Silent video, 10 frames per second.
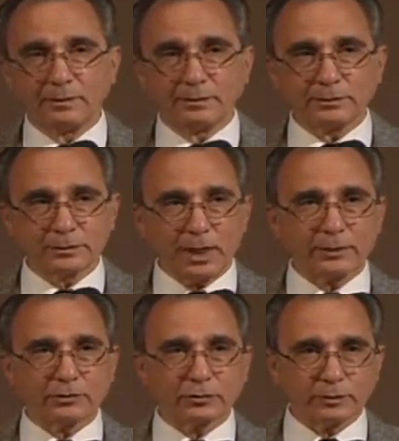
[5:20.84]
The
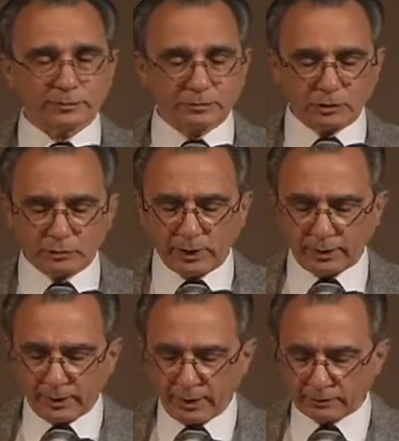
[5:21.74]
silent treatment. We don't know how to
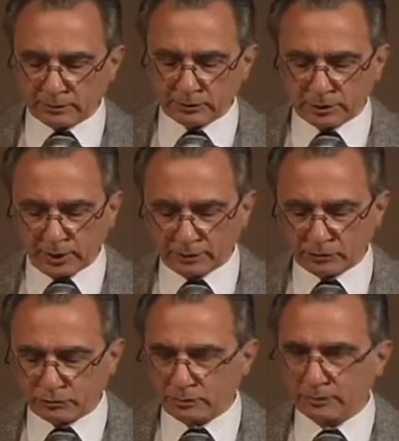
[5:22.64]
handle the silent
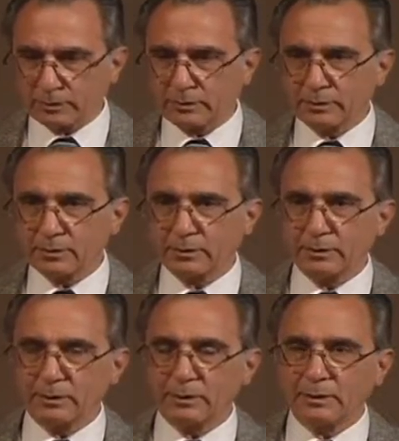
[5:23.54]
treatment.
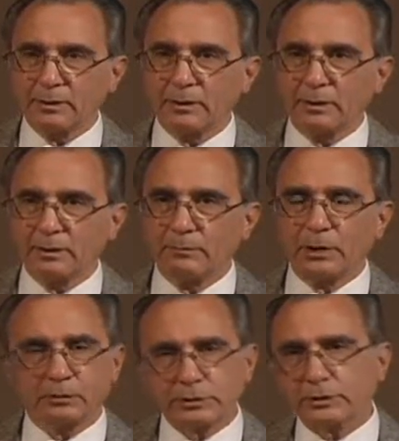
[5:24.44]
But
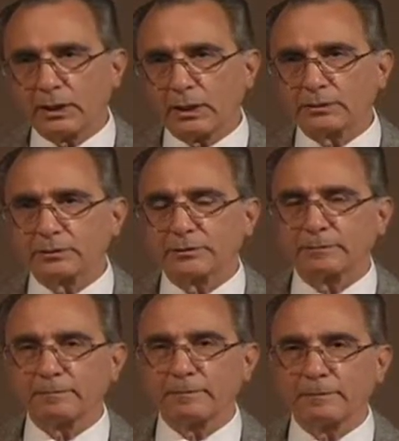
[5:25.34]
it was a test.
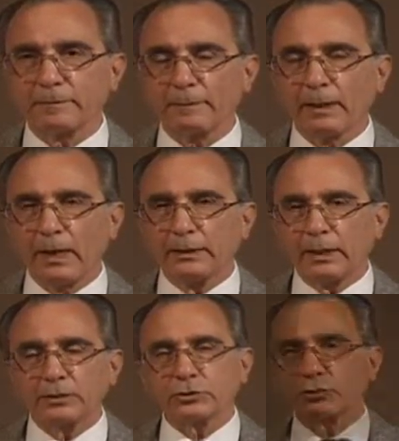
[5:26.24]
Now,
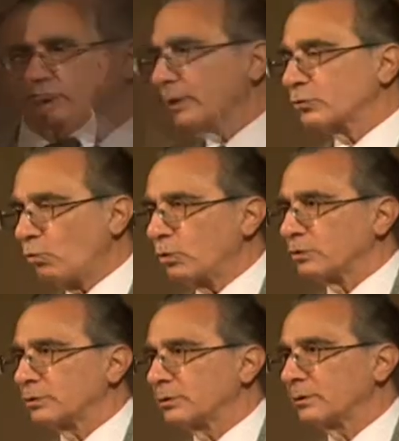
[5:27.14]
this story gets
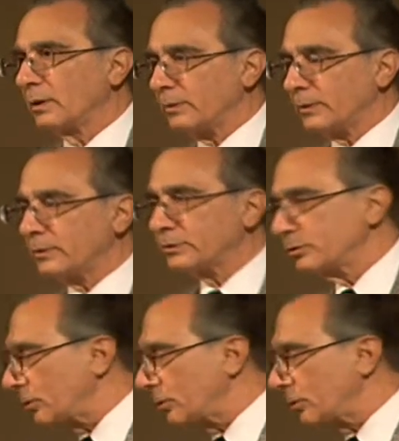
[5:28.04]
worse. I mean, this is